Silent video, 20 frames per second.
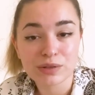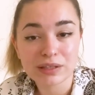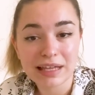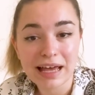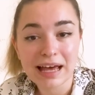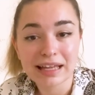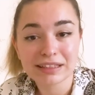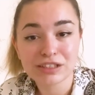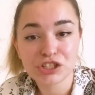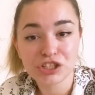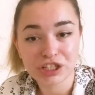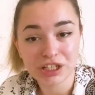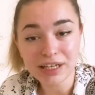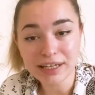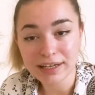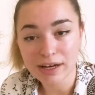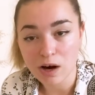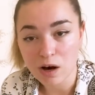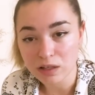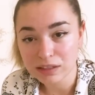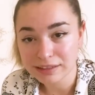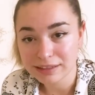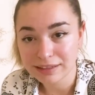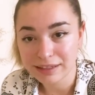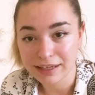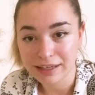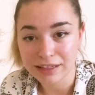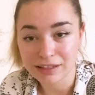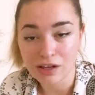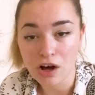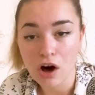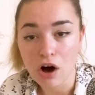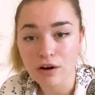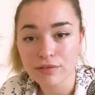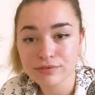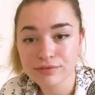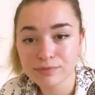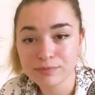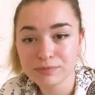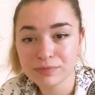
that she can't lick it off.